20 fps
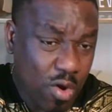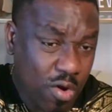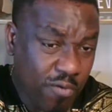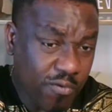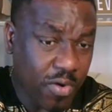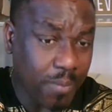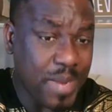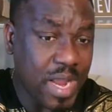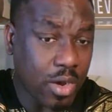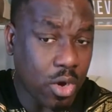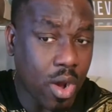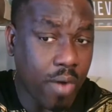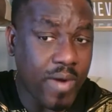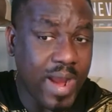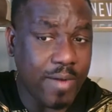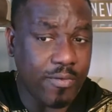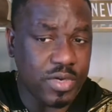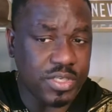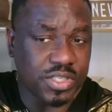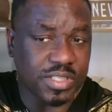From a
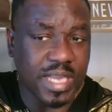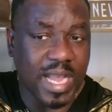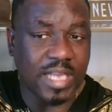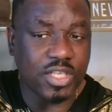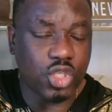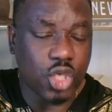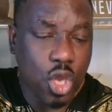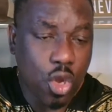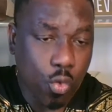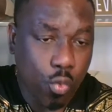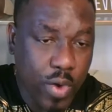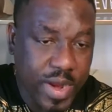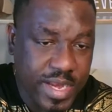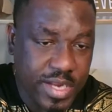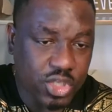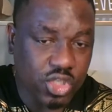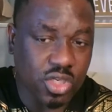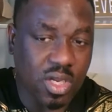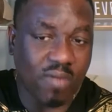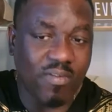current research, we
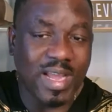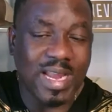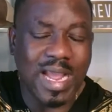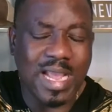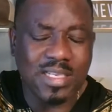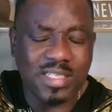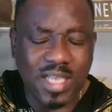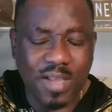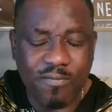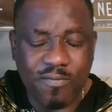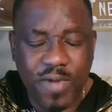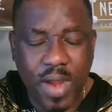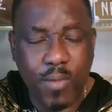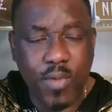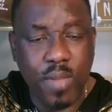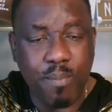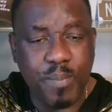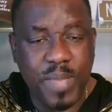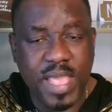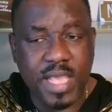discovered that it's a
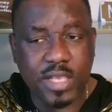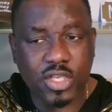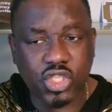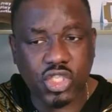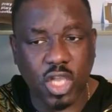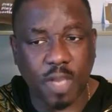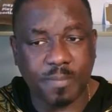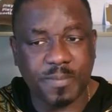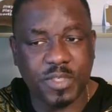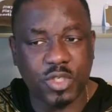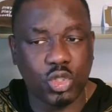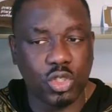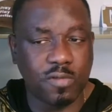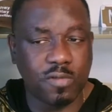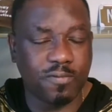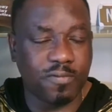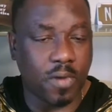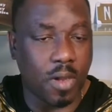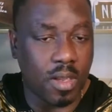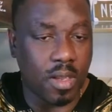very big substitute
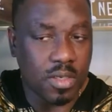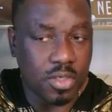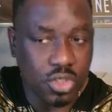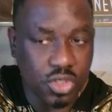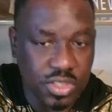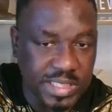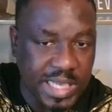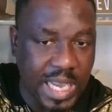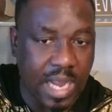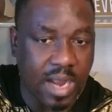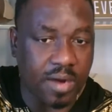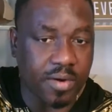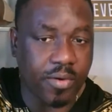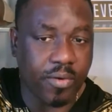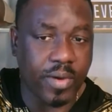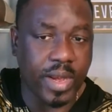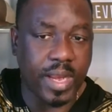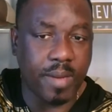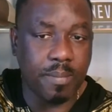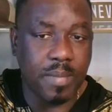for sour
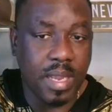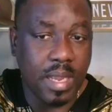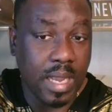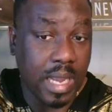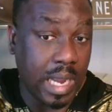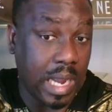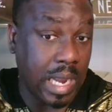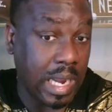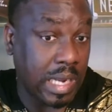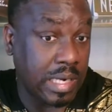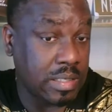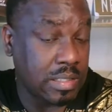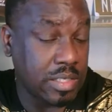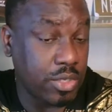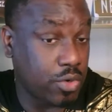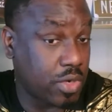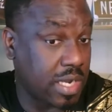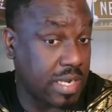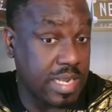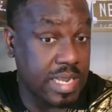cream, and
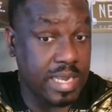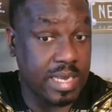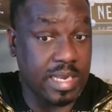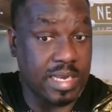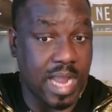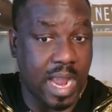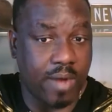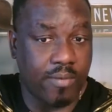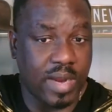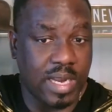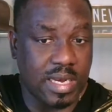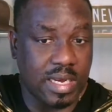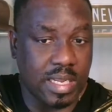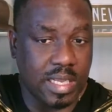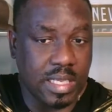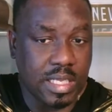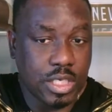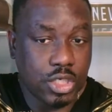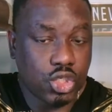you can eat it directly.